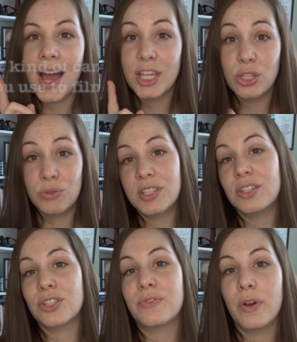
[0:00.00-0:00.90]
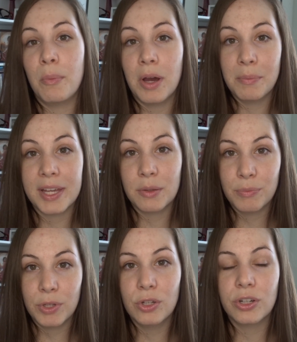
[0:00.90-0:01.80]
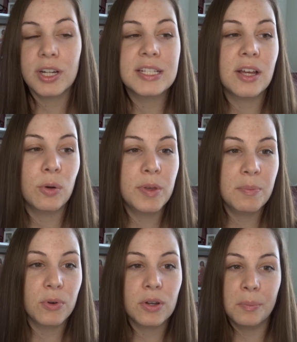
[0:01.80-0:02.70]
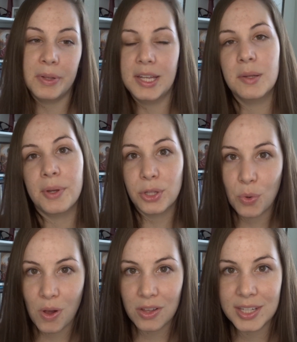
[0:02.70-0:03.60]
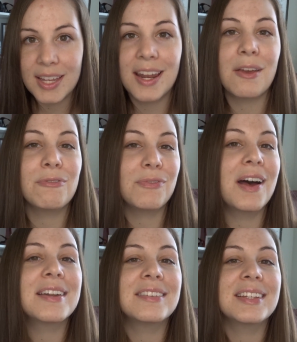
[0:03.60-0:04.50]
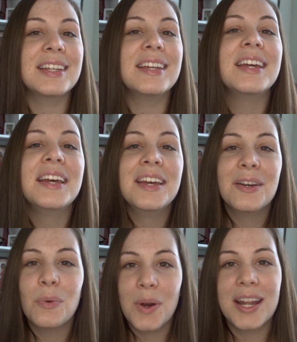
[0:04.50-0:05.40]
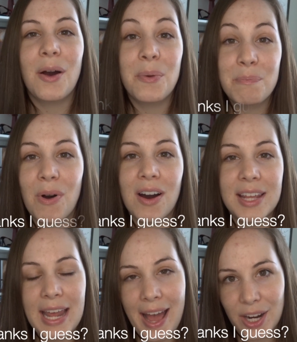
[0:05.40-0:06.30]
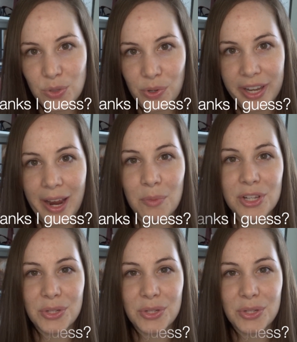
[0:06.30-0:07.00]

I used to just film on my computer until people complained about the quality, and I finally went out and bought an actual camera.